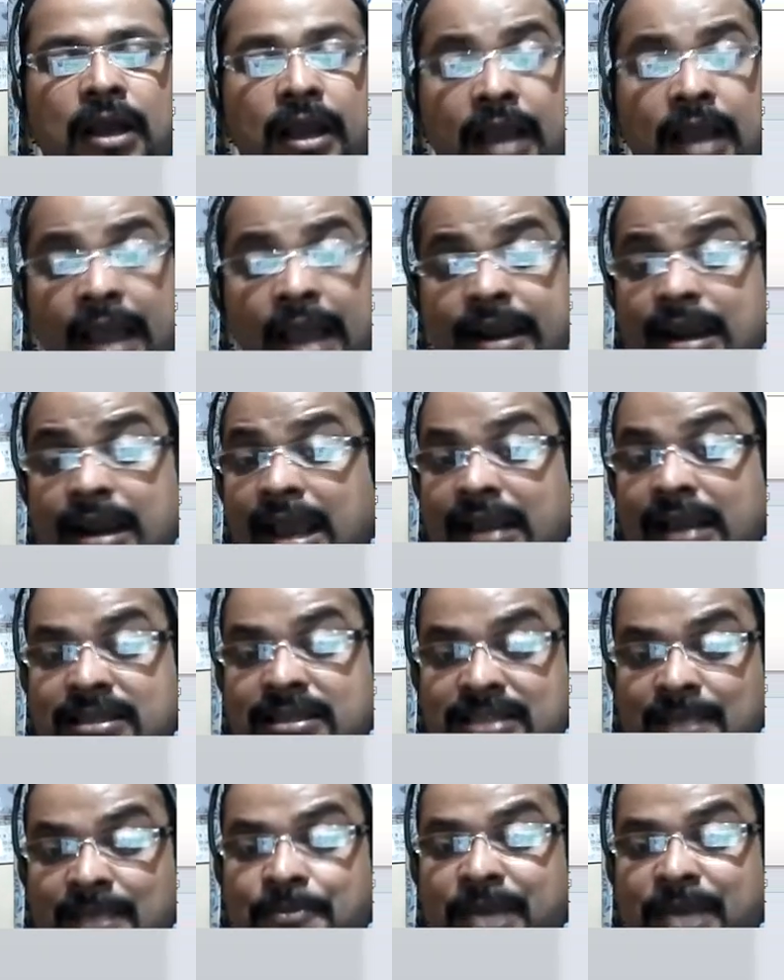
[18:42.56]
Kindly
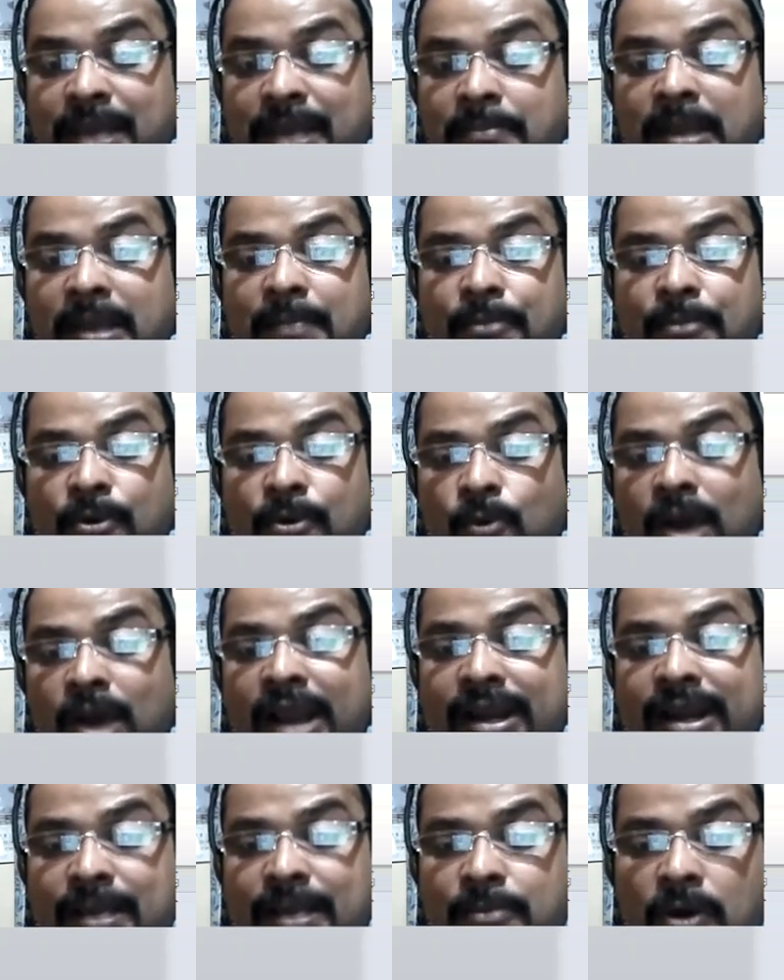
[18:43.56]
accept him and
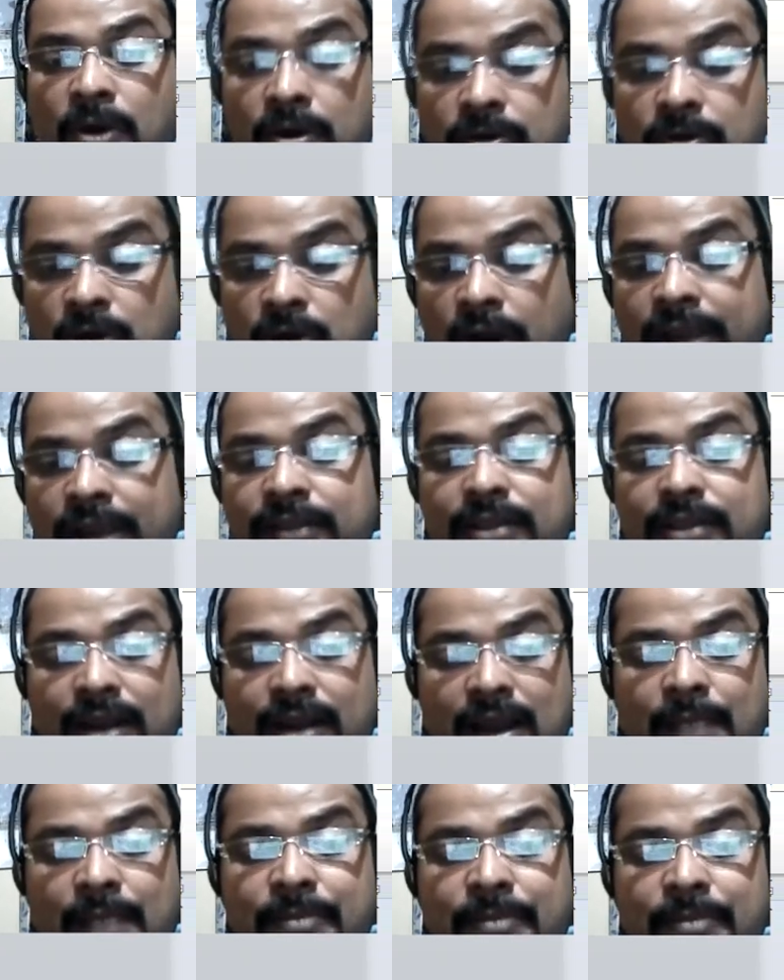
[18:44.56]
provide him ongoing
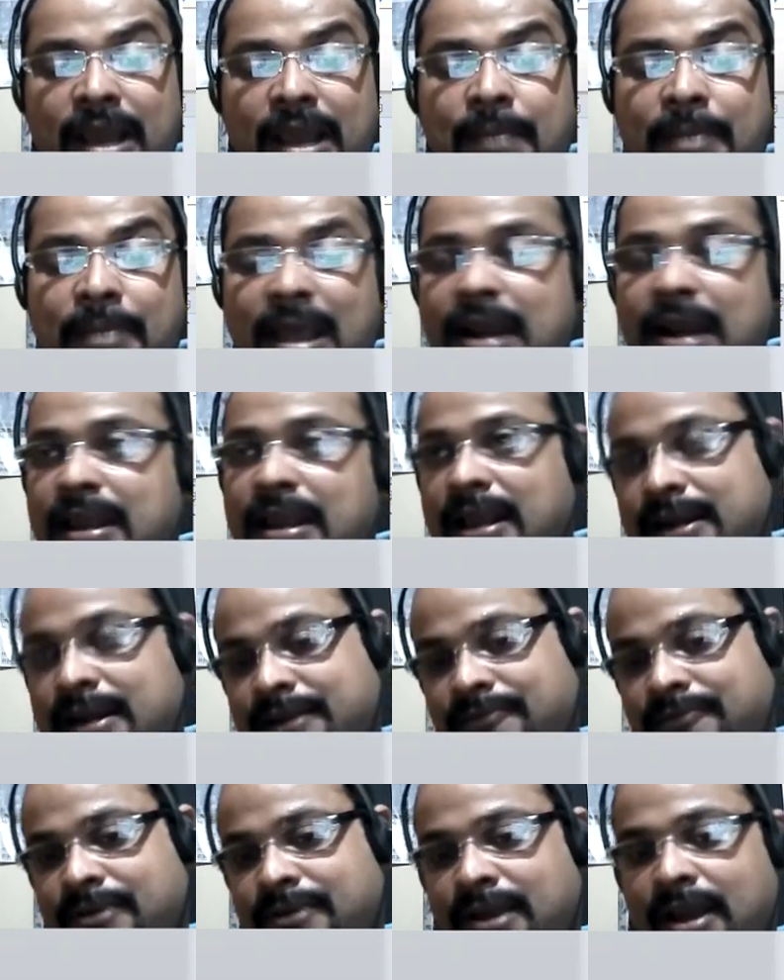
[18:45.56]
therapy and
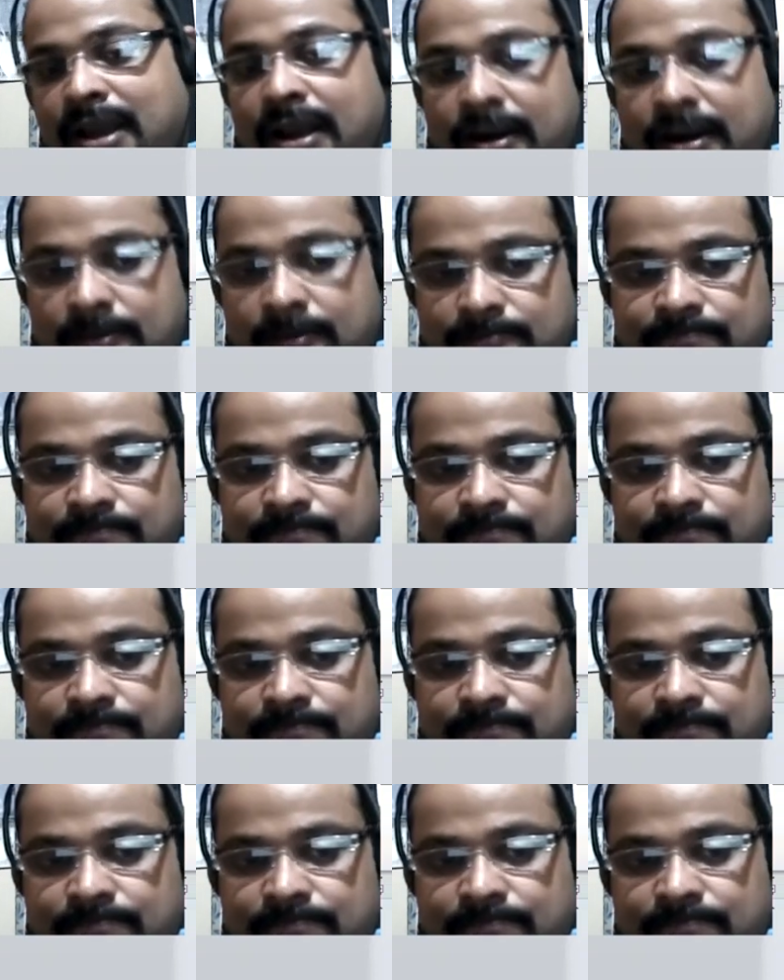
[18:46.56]
palliative care.